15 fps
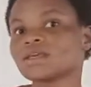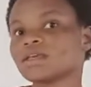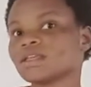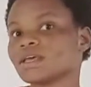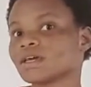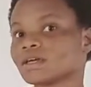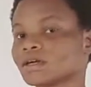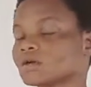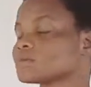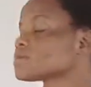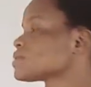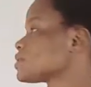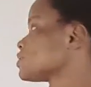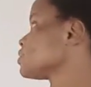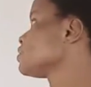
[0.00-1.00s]
In
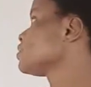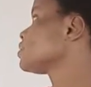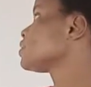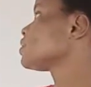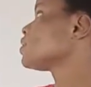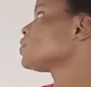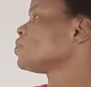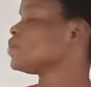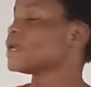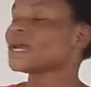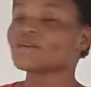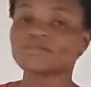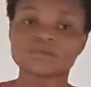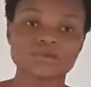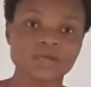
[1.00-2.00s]
accounting, we
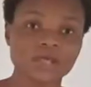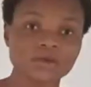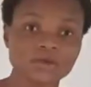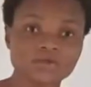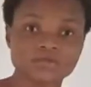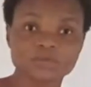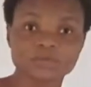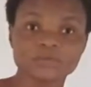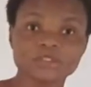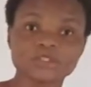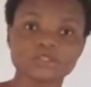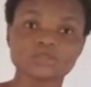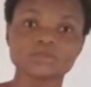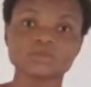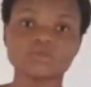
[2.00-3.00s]
have error of
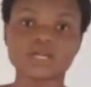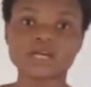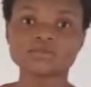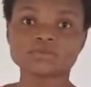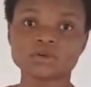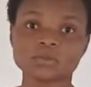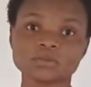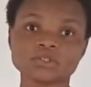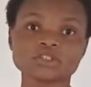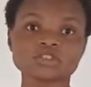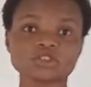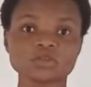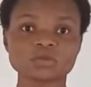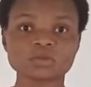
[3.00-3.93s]
omission, we have commission,